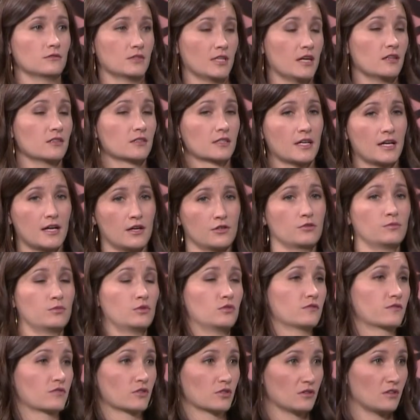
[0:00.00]
held
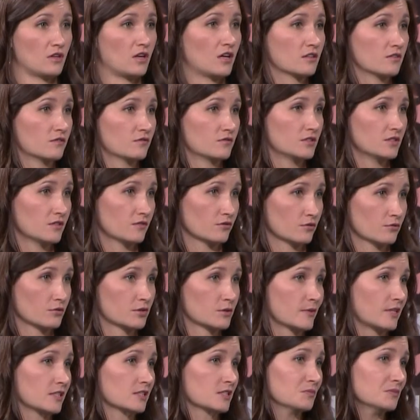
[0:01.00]
accountable for a lot of different
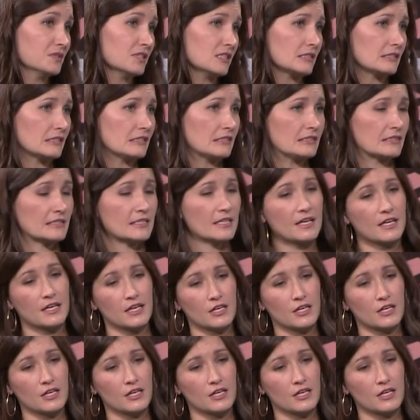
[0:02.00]
responsibilities.